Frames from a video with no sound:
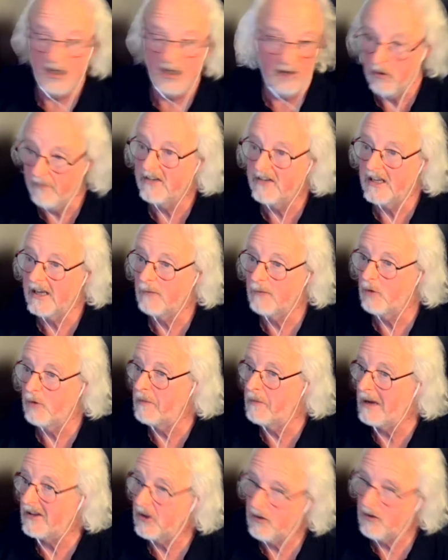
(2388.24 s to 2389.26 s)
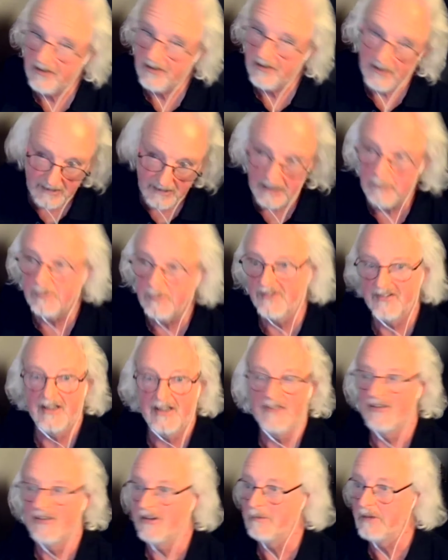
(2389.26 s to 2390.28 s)
lovely, what about the other ninety
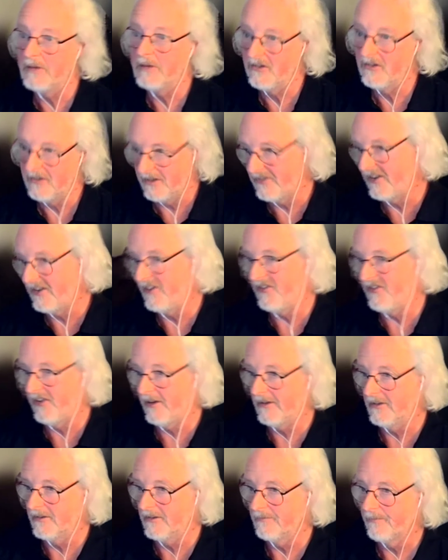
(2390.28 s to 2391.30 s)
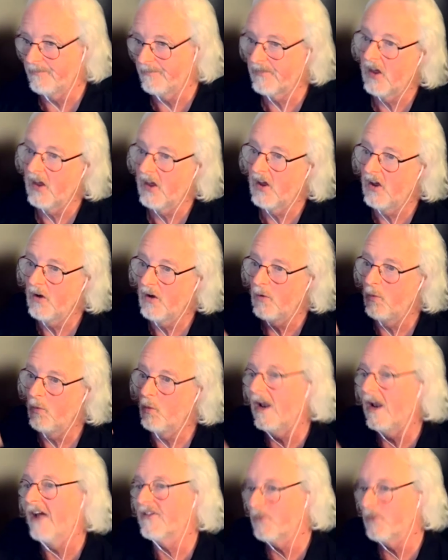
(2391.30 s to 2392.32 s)
percent of the building that's inside?
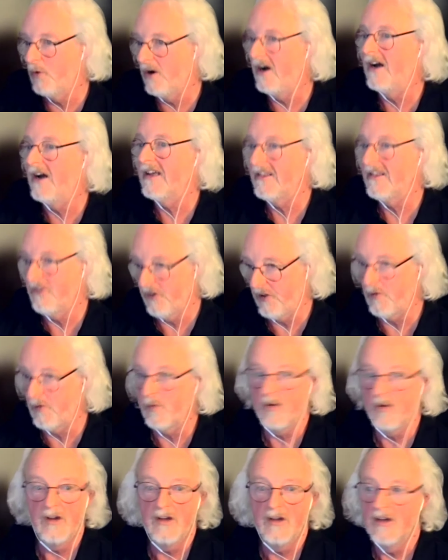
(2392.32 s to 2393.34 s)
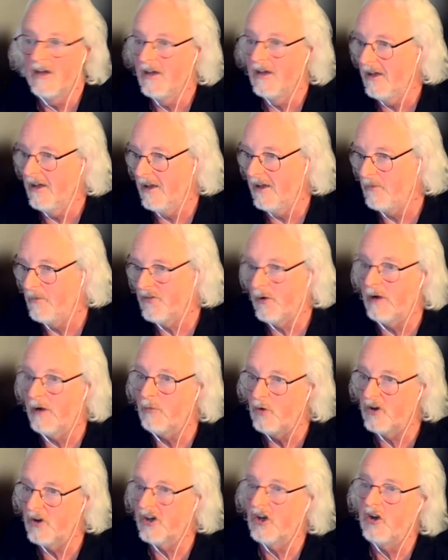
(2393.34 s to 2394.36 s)
Well, that's what I do. Um, so I
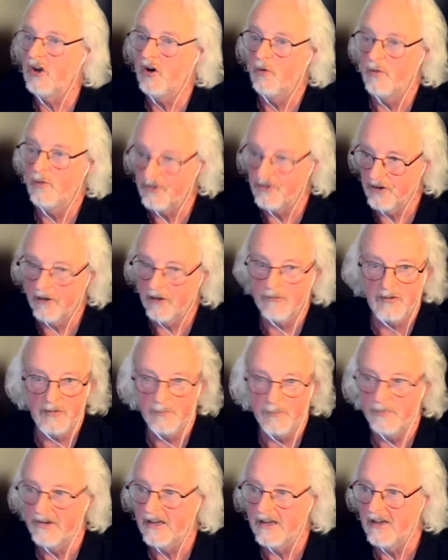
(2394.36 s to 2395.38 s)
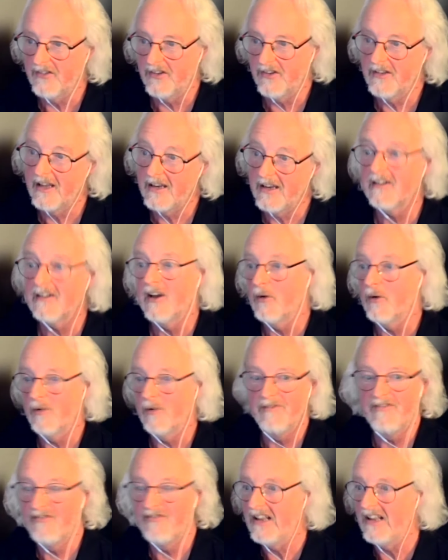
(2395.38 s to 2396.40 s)
work a lot with drone companies, and then I go
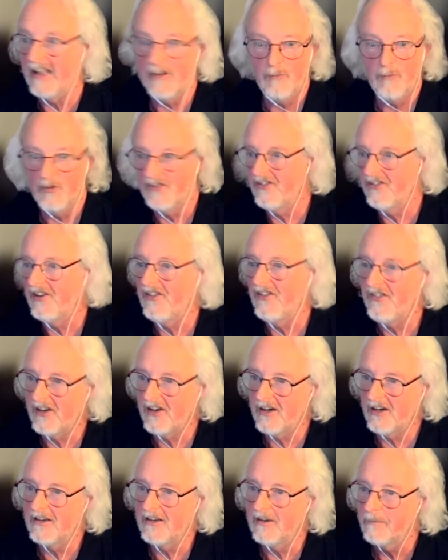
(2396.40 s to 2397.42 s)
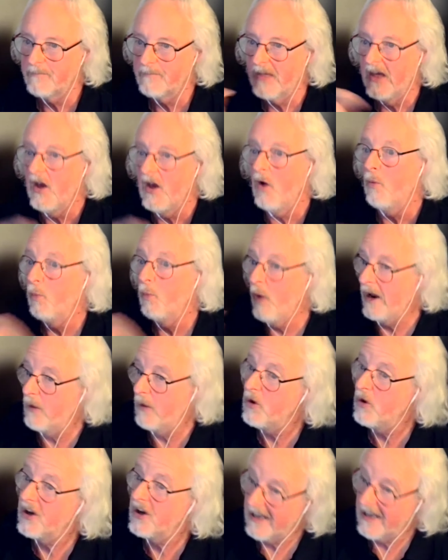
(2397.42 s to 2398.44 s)
and fill in what's inside. When I'm
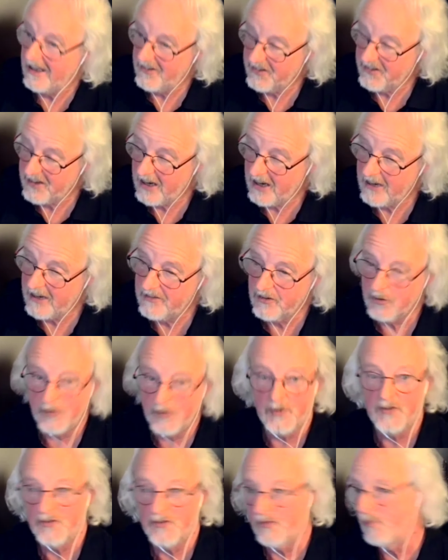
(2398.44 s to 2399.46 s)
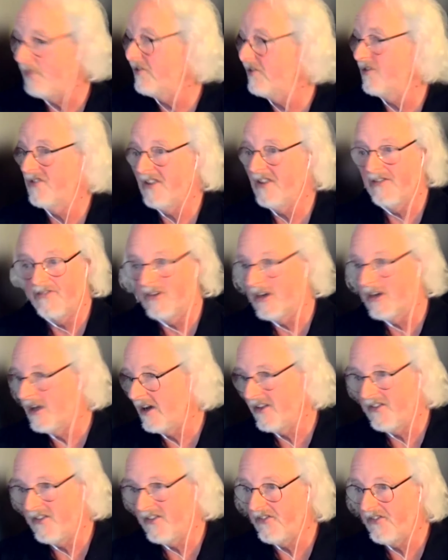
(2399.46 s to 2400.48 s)
working inside, of course, we've got different
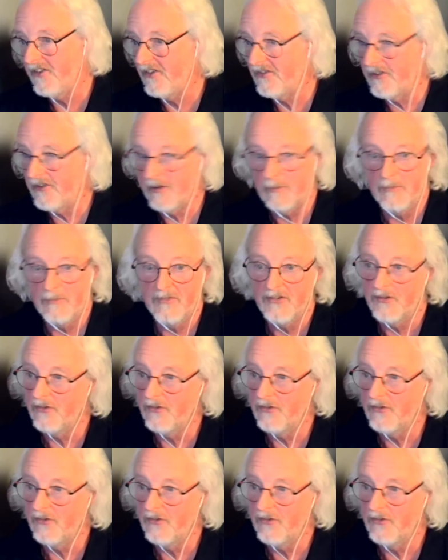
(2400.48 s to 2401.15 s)
lighting systems